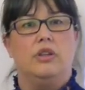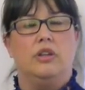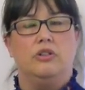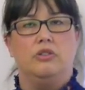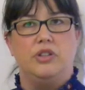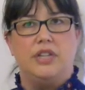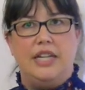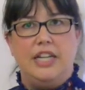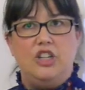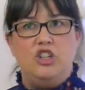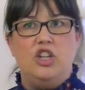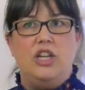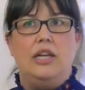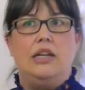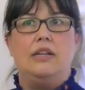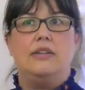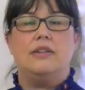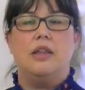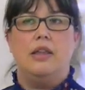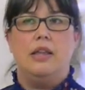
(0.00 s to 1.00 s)
their
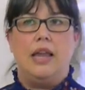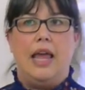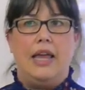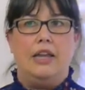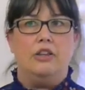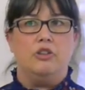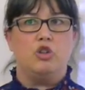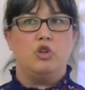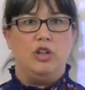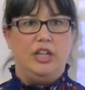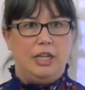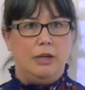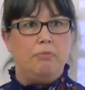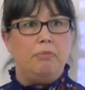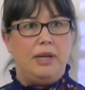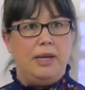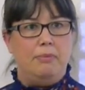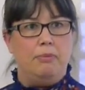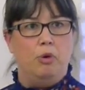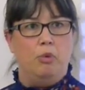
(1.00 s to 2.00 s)
teachings and, and treated
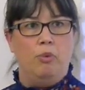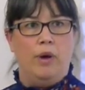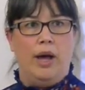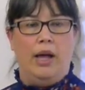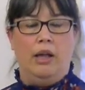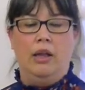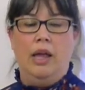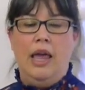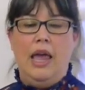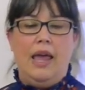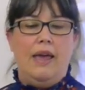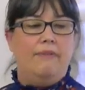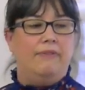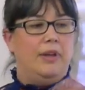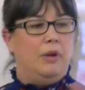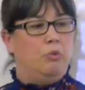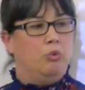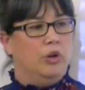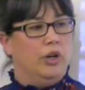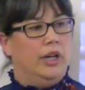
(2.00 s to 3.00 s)
people well, if they
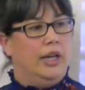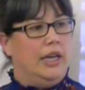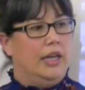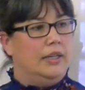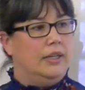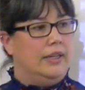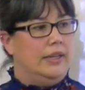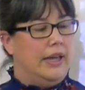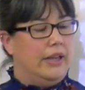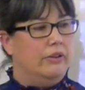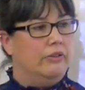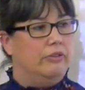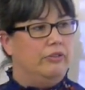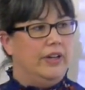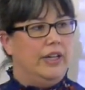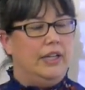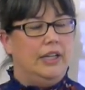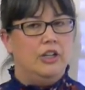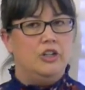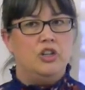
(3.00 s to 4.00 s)
were in another
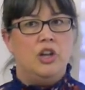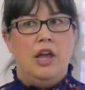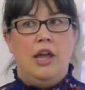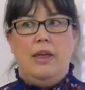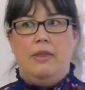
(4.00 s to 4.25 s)
village,